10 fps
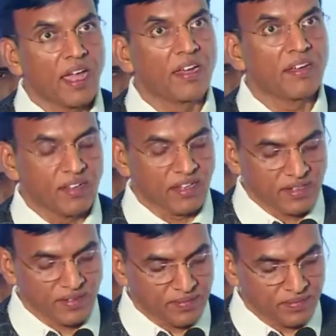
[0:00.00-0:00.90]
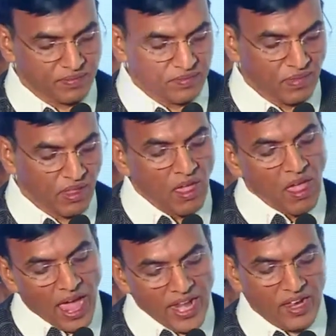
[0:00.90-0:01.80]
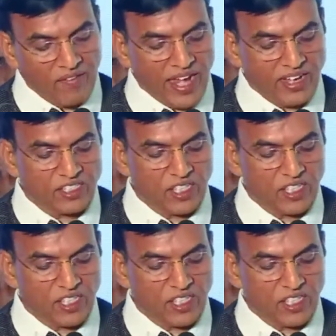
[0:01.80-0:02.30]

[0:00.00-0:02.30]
reality, an event